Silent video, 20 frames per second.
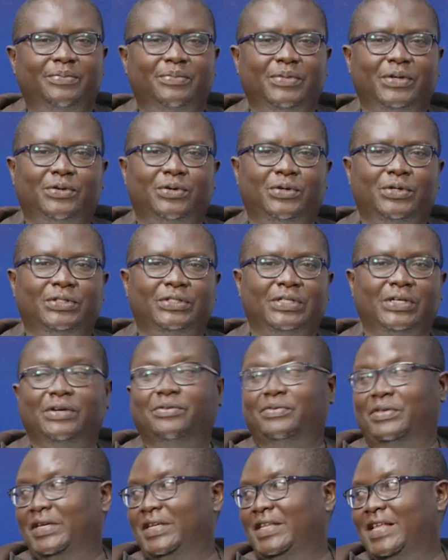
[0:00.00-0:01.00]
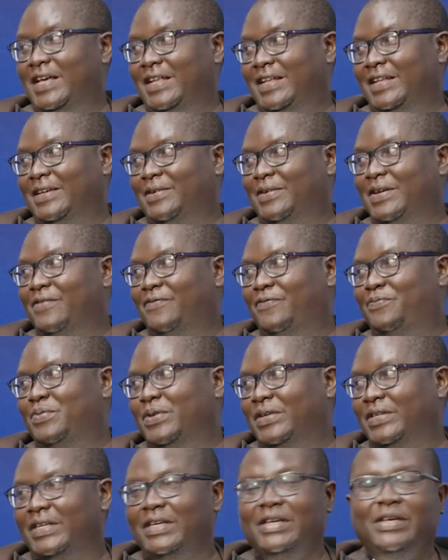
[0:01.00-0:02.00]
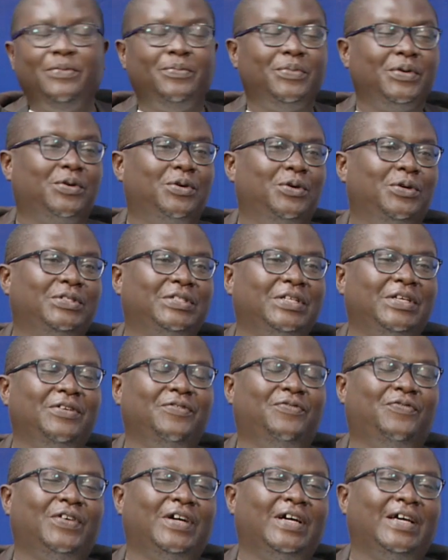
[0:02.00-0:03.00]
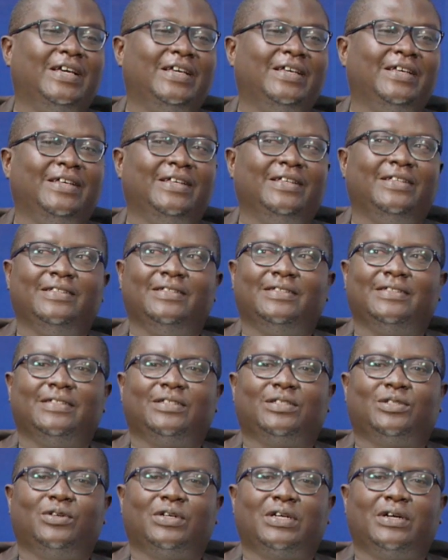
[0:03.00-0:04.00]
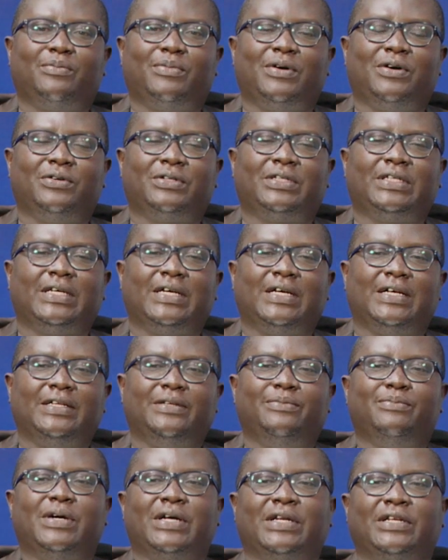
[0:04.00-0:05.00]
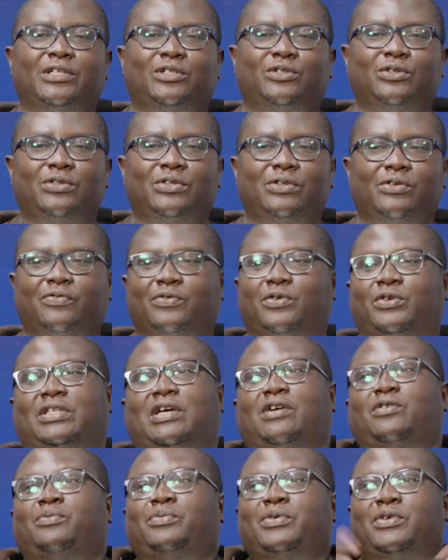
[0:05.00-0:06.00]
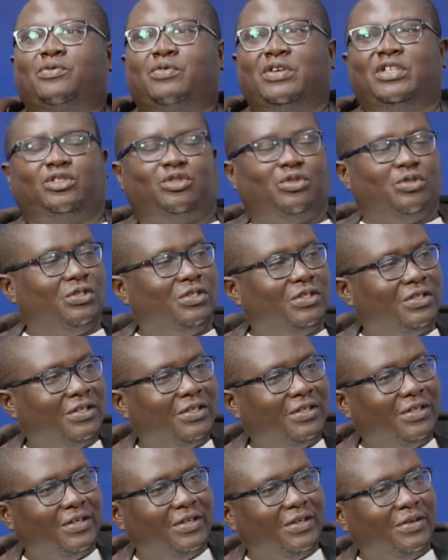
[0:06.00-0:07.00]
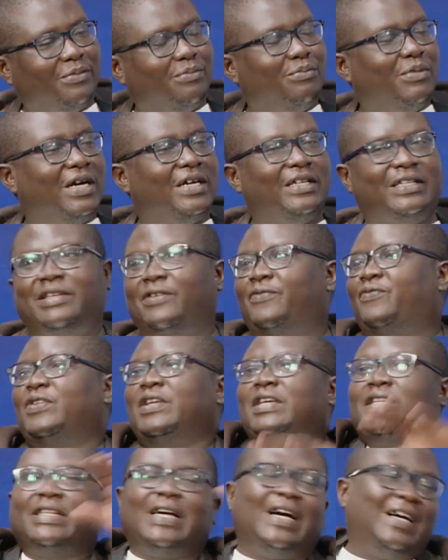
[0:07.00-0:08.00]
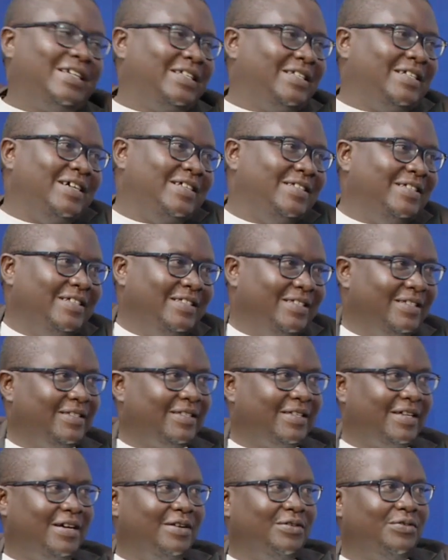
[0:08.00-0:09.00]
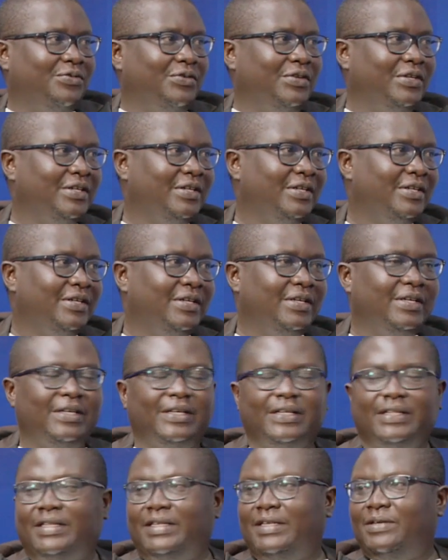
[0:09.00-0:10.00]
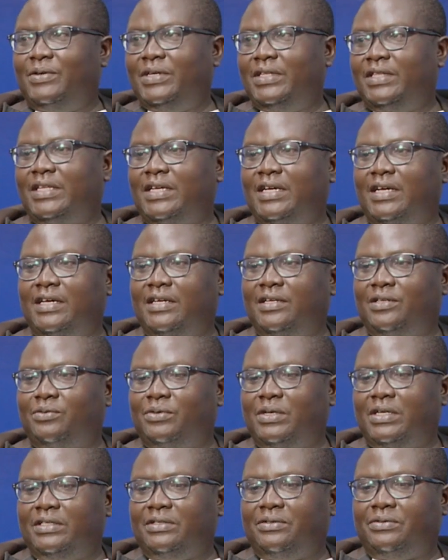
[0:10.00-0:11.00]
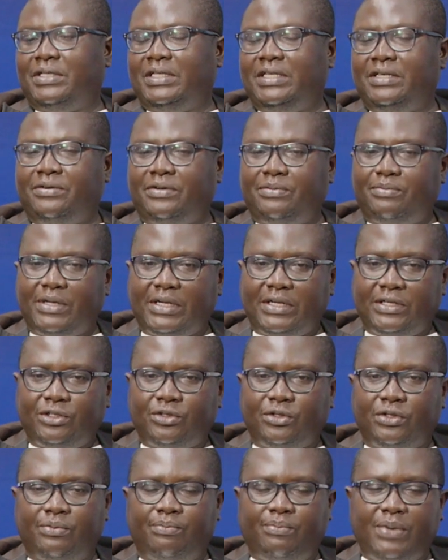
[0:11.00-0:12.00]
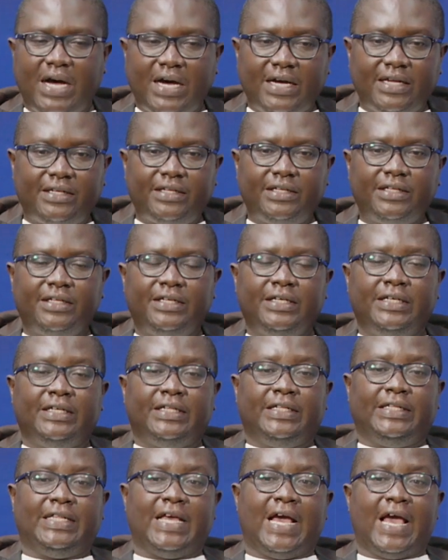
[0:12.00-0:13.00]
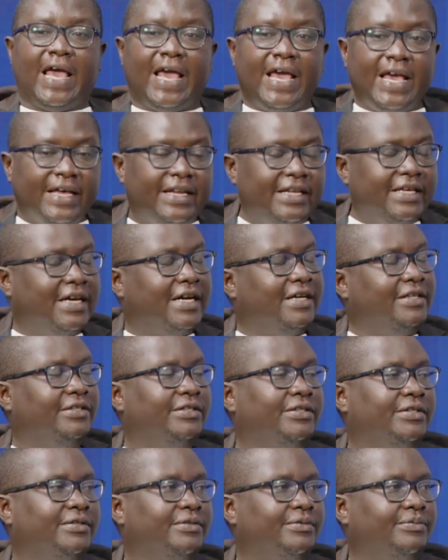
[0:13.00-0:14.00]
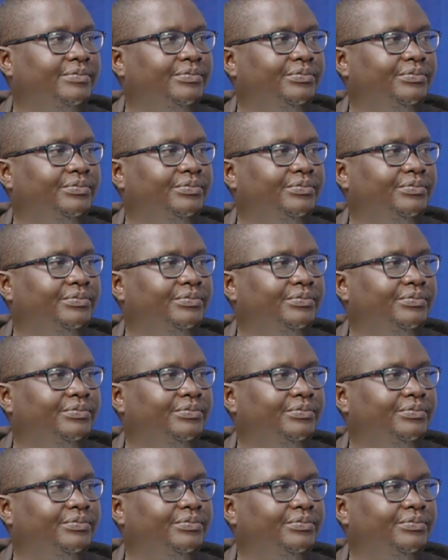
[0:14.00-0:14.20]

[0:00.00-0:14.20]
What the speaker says: Because of the NRM government. Because if I talk about liberation, of course I will be questioned by different actors in this country, whether it was really liberation, but there are areas